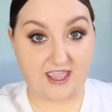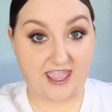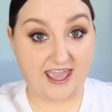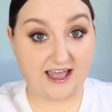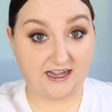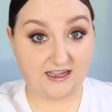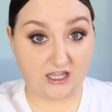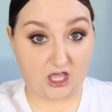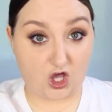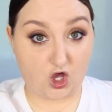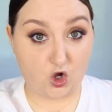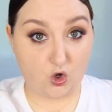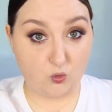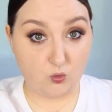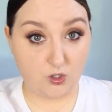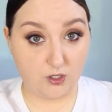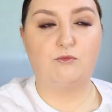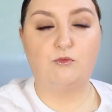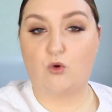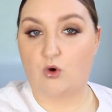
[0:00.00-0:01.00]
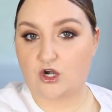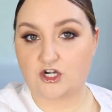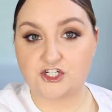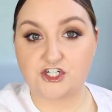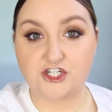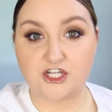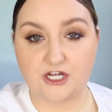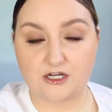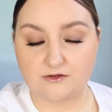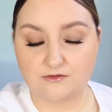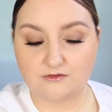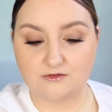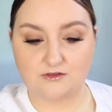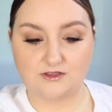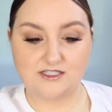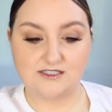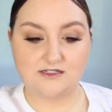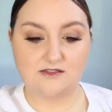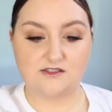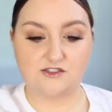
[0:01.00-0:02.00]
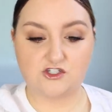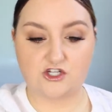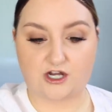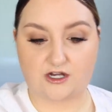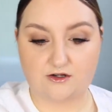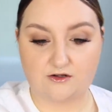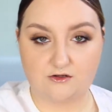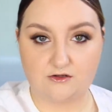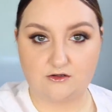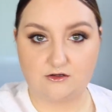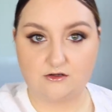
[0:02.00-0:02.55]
Hello, more she. Listen to this chair.